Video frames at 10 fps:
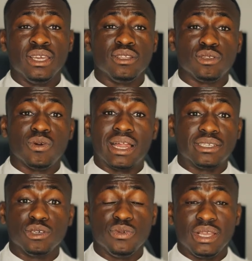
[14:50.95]
So
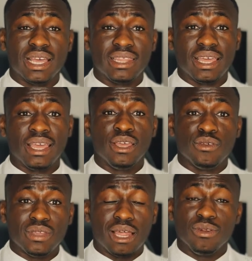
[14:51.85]
until we get there,
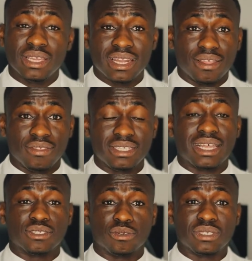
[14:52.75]
we are looking at this
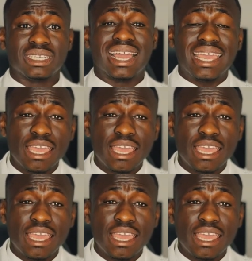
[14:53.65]
assumption that